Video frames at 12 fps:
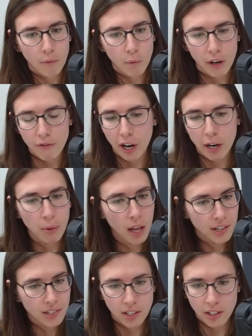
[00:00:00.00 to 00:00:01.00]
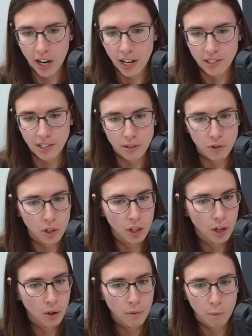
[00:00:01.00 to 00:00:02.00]
We're very blessed in the Diocese of
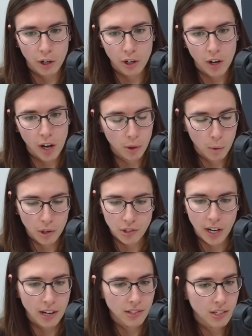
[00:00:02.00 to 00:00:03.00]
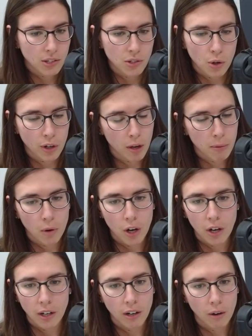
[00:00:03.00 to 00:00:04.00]
Toledo. We're not the worst diocese, so don't get me
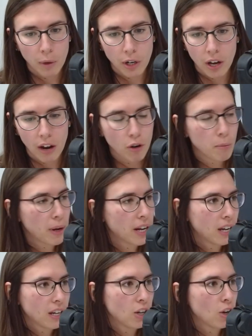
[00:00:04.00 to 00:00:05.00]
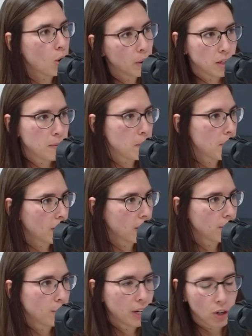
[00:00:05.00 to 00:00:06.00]
wrong. Everybody could always be
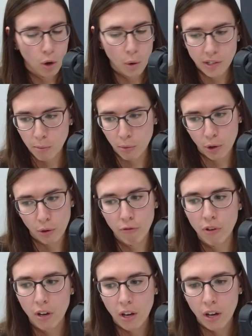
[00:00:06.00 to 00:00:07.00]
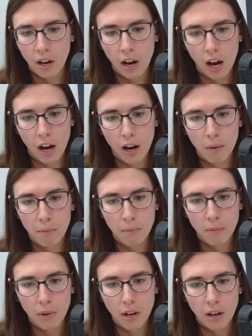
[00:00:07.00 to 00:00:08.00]
better. We can always improve.
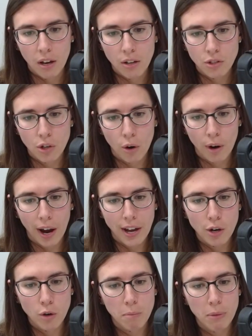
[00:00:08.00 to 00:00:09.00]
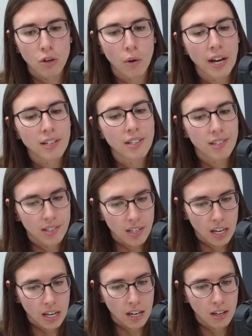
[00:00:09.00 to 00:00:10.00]
So it would be great to
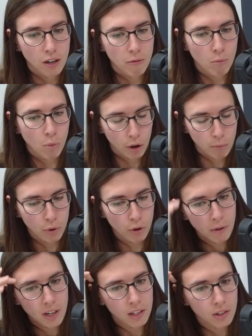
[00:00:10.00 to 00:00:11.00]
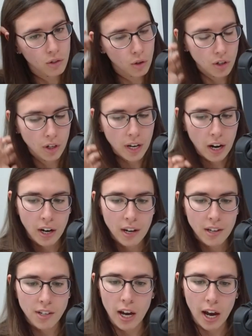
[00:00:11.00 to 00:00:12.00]
see more improvement in certain
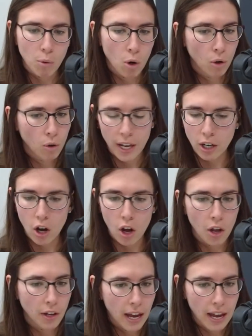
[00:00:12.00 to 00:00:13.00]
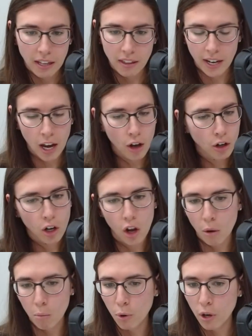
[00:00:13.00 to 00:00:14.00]
areas, and I won't like call it anything out or
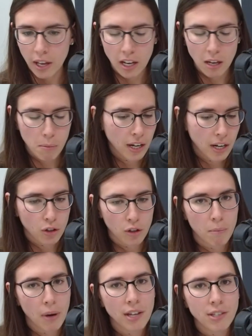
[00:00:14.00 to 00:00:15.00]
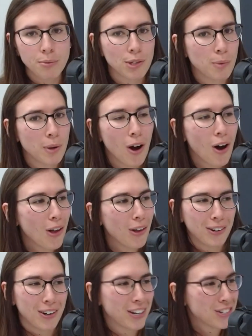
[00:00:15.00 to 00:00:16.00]
put anybody under the bus, because we all
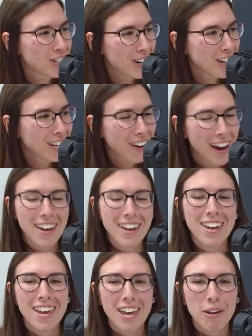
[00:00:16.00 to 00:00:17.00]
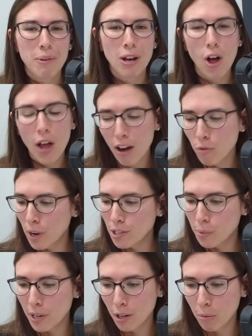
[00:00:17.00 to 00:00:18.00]
are on a journey, right? We all have
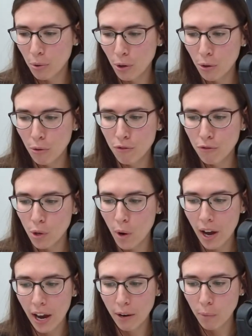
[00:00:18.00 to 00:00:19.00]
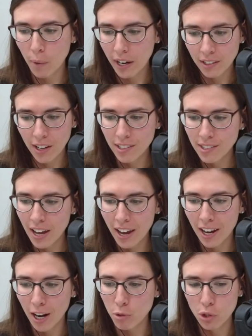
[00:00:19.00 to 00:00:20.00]
ways we can improve. So I recognize
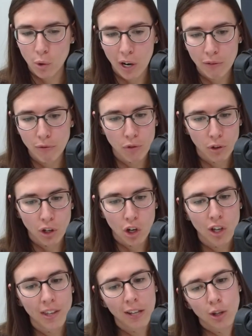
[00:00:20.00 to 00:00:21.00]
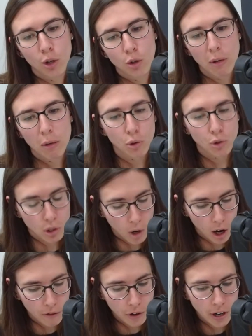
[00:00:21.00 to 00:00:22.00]
that, and I'm just grateful for the good that those people do
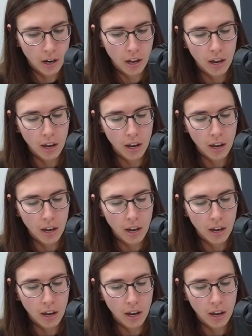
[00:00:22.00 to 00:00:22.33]
offer.